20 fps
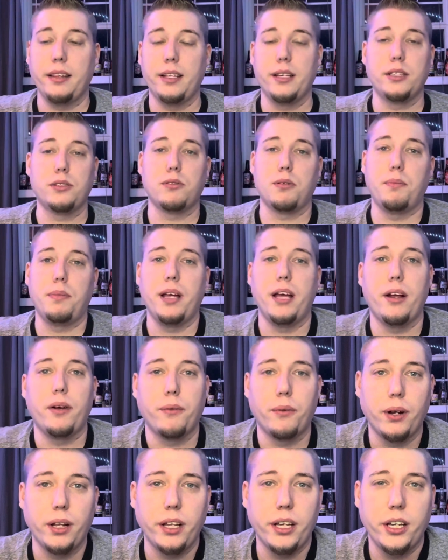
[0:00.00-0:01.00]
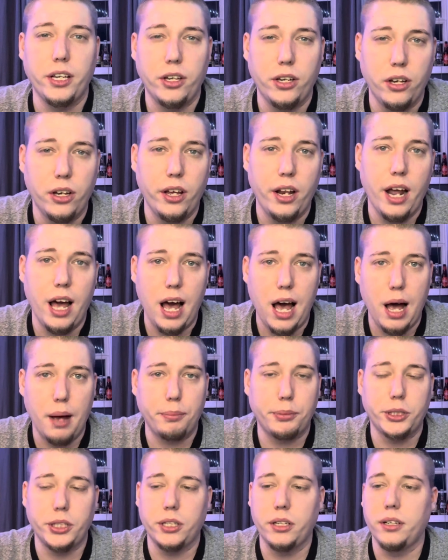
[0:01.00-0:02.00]
this would be a really good
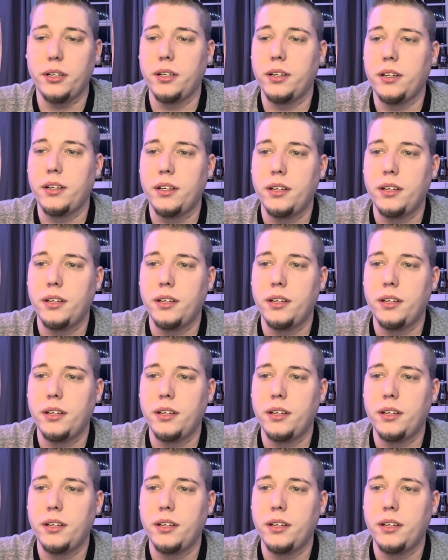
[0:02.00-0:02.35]
option